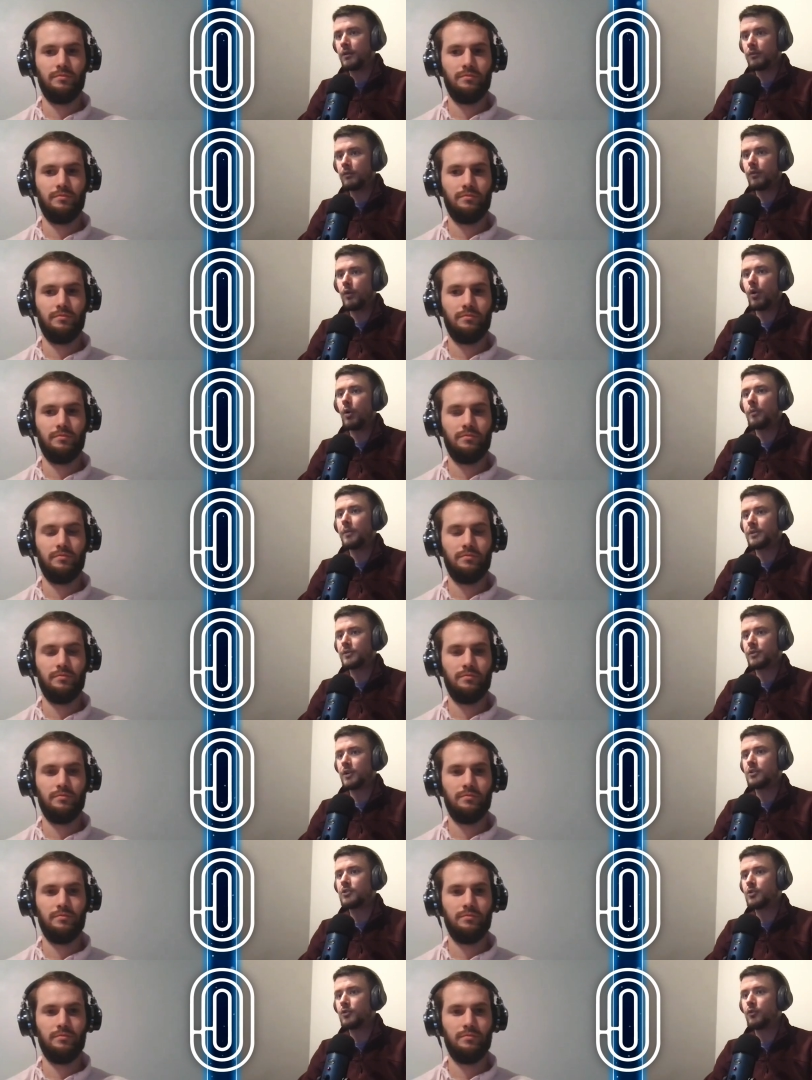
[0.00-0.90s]
Speaker 1: of Ole Miss
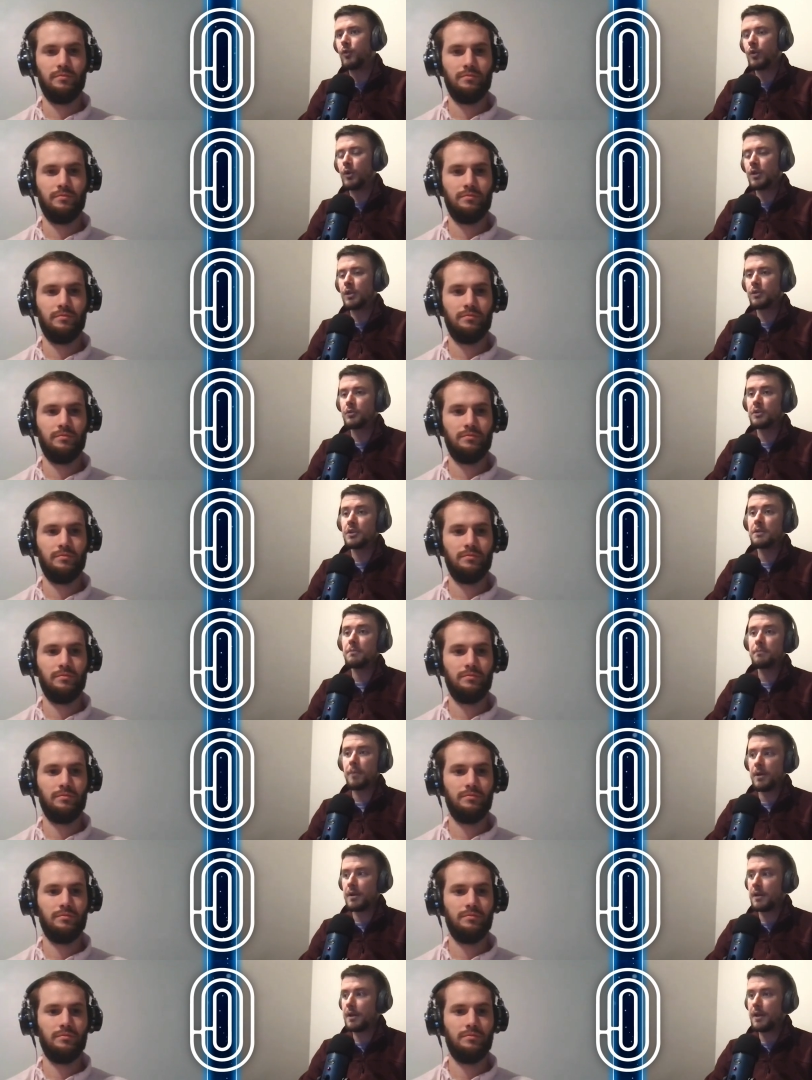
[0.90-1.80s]
ran 243.
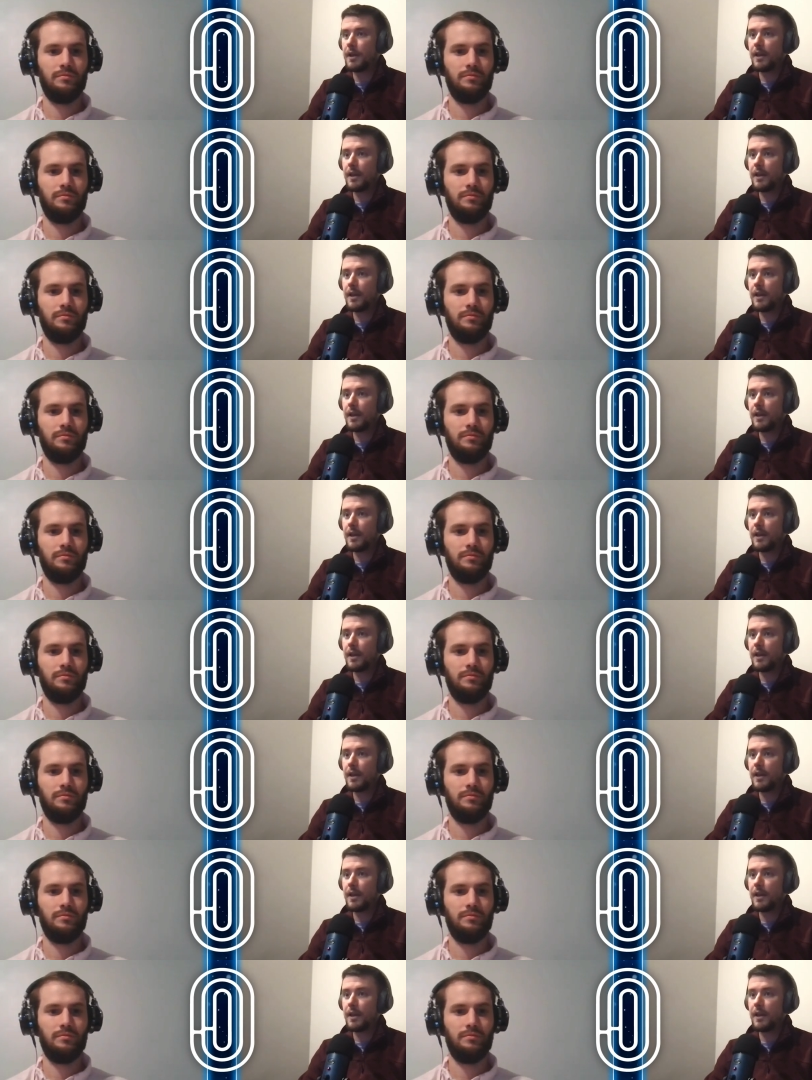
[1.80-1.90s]
But